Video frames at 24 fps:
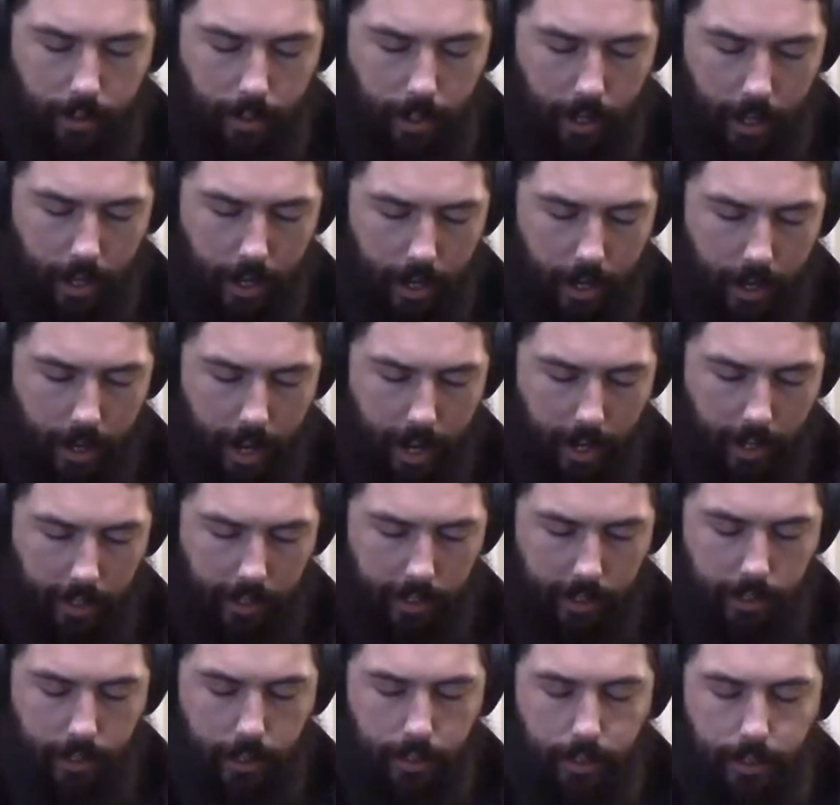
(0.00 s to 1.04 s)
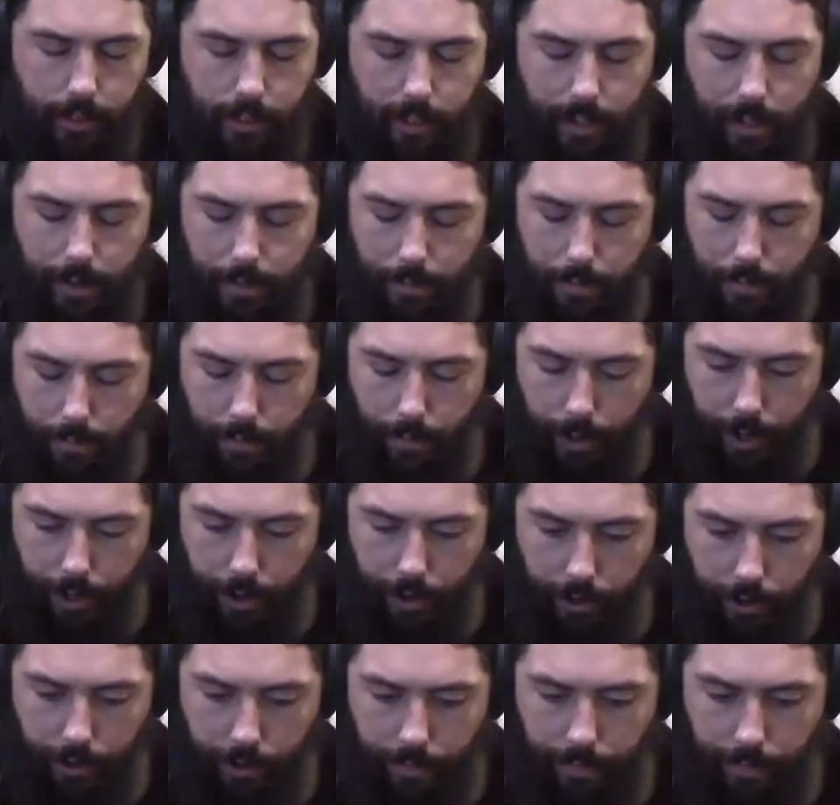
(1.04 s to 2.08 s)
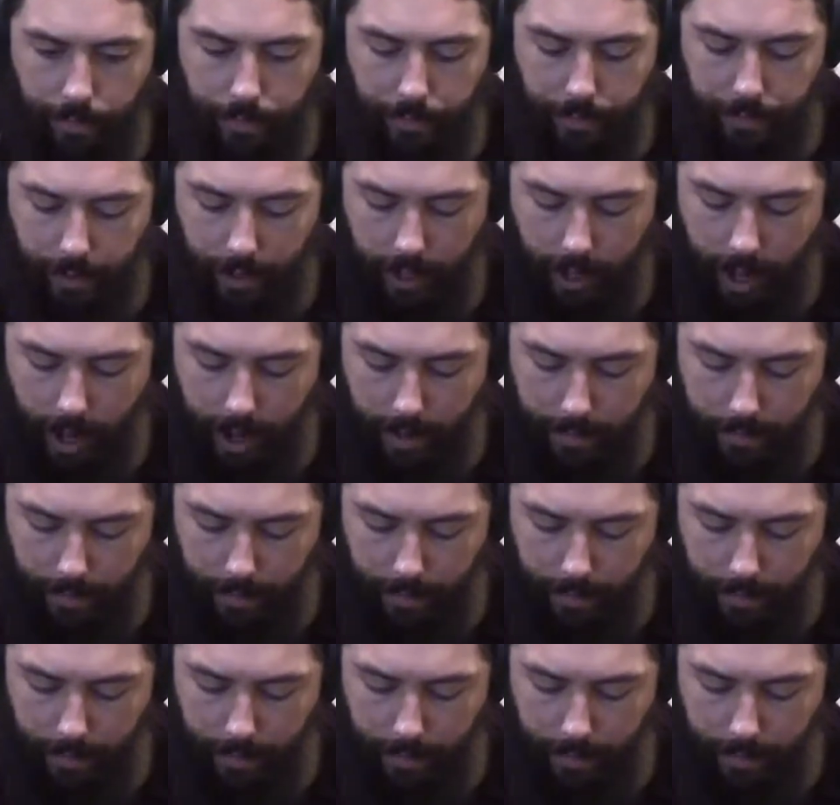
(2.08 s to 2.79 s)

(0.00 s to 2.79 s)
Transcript: index, middle. Okay,